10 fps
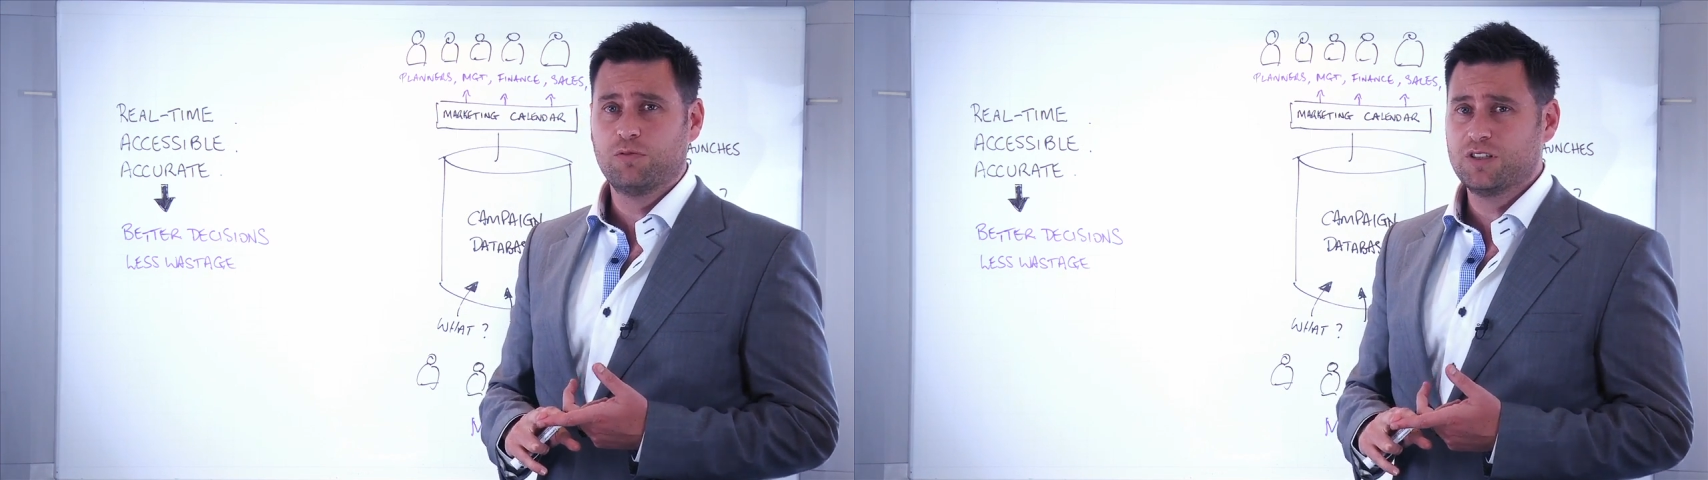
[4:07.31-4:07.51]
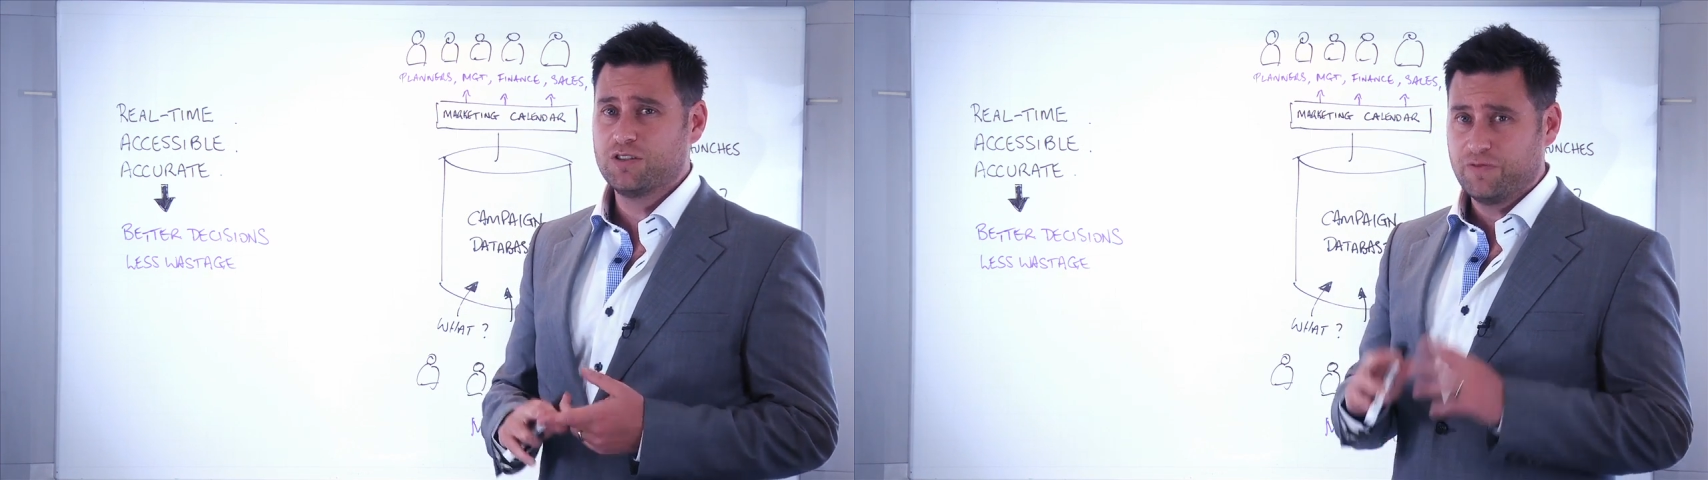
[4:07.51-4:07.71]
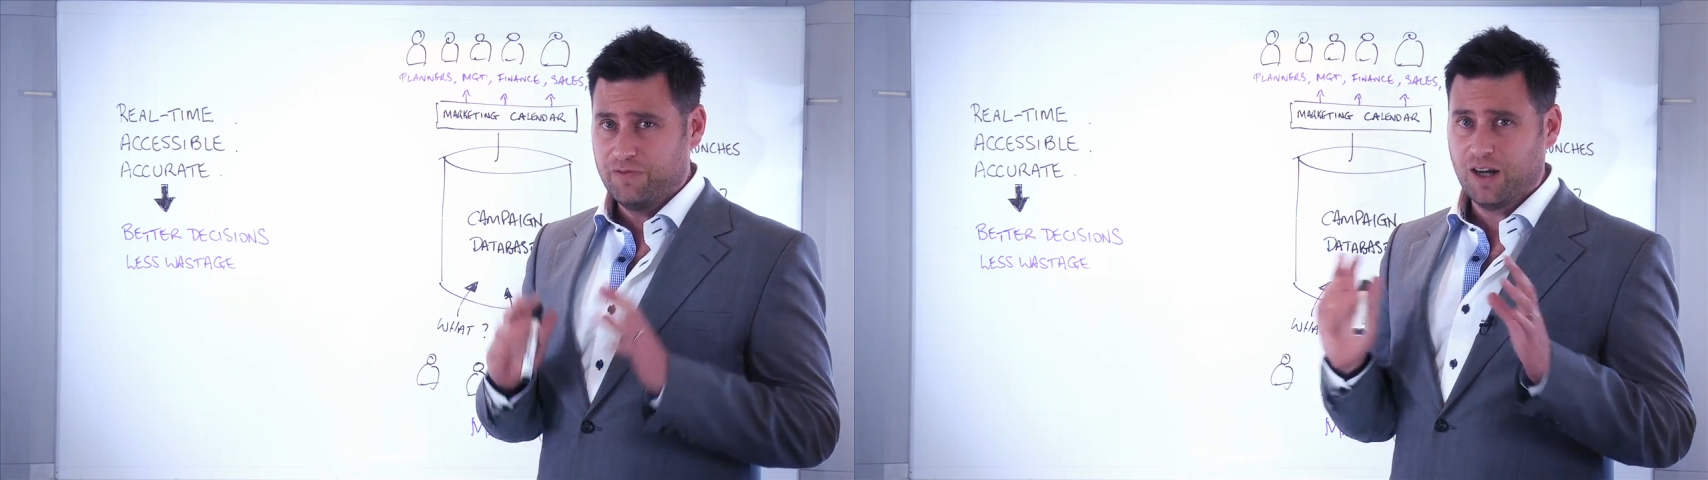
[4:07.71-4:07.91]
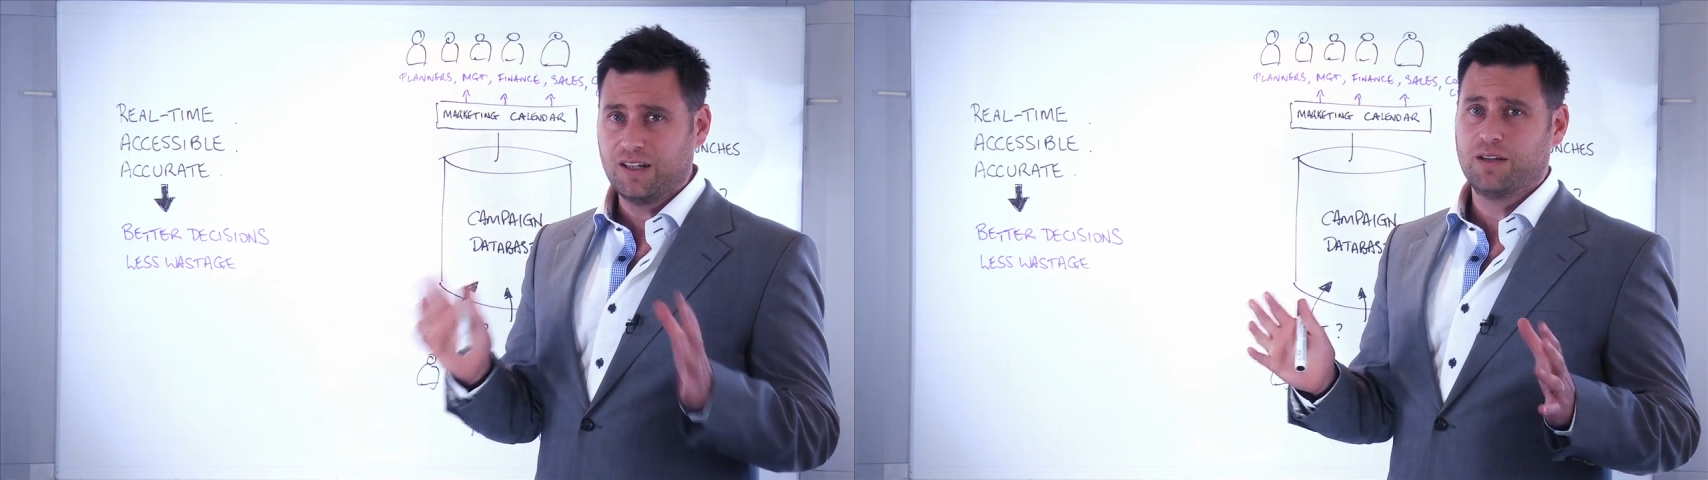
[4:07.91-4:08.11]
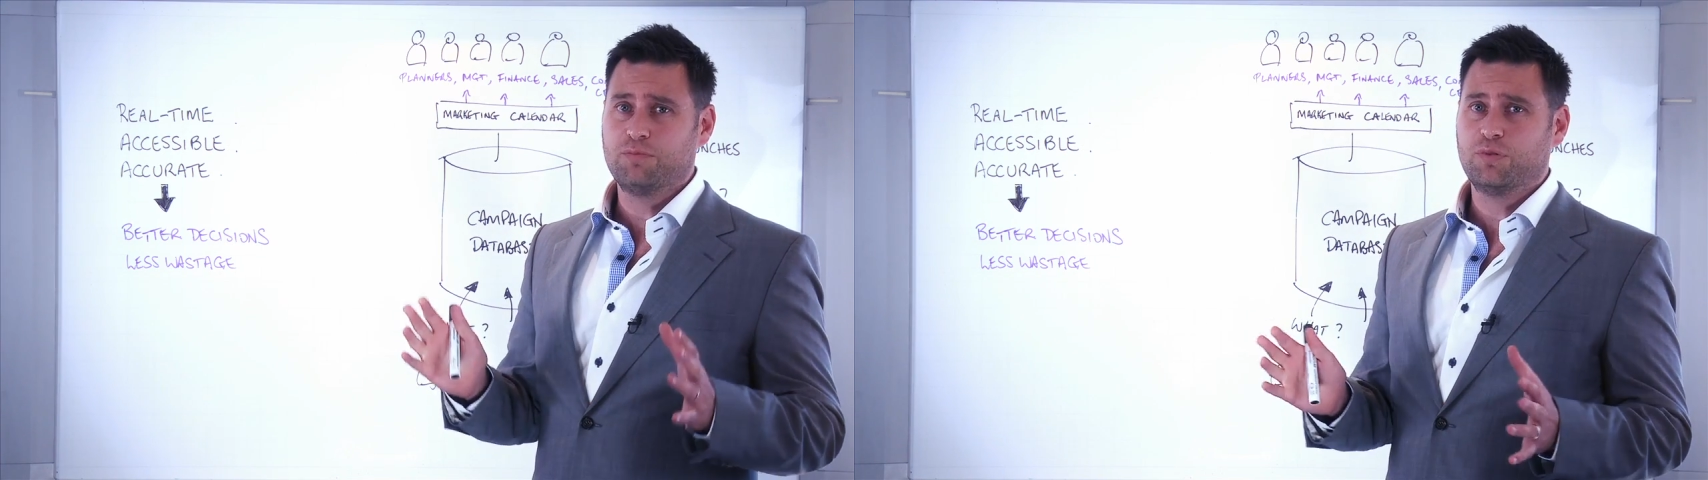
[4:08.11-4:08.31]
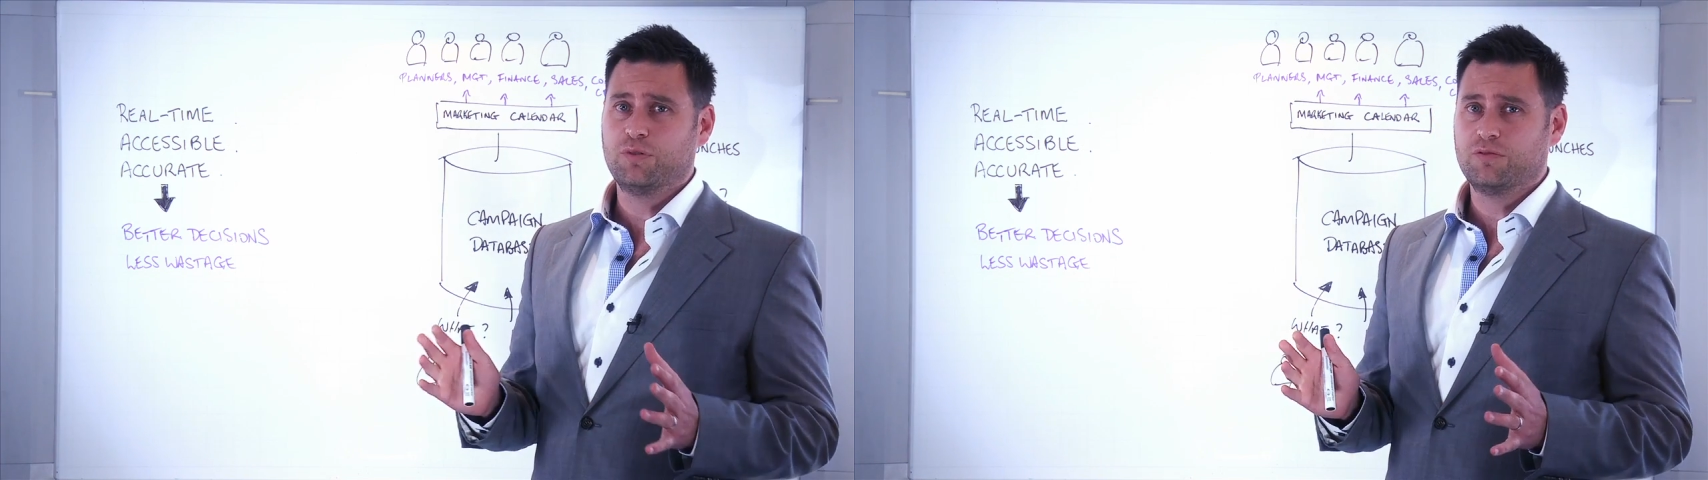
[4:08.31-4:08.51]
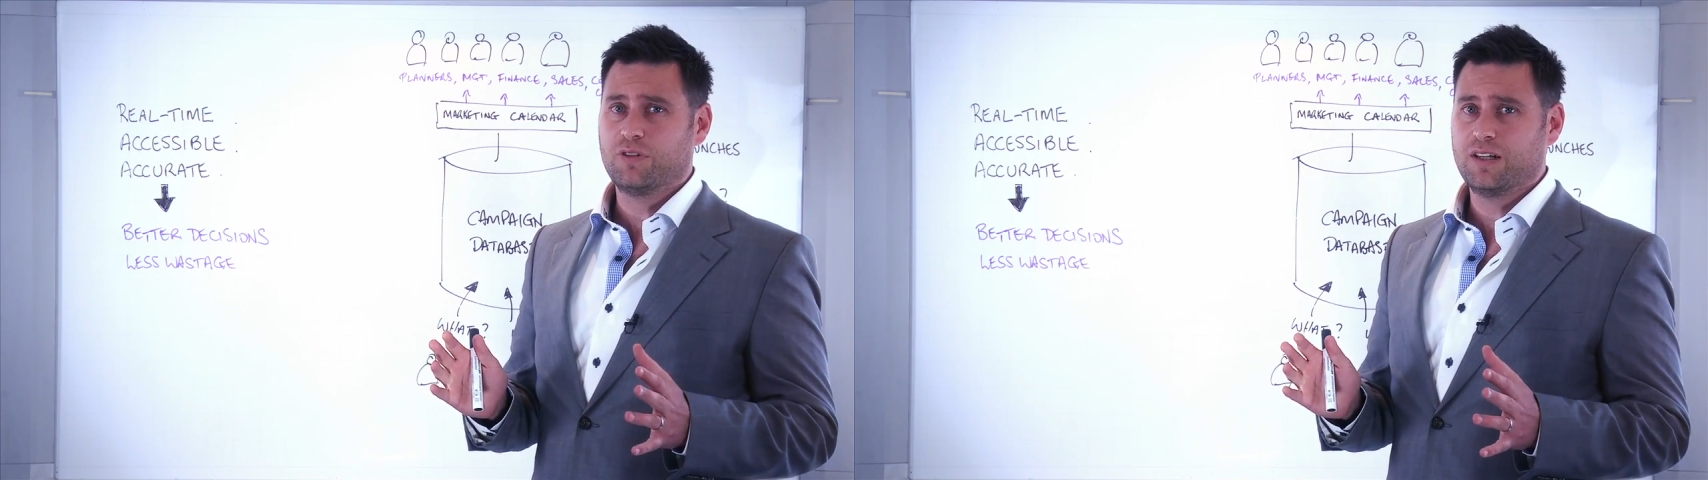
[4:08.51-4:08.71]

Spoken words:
which is vitally important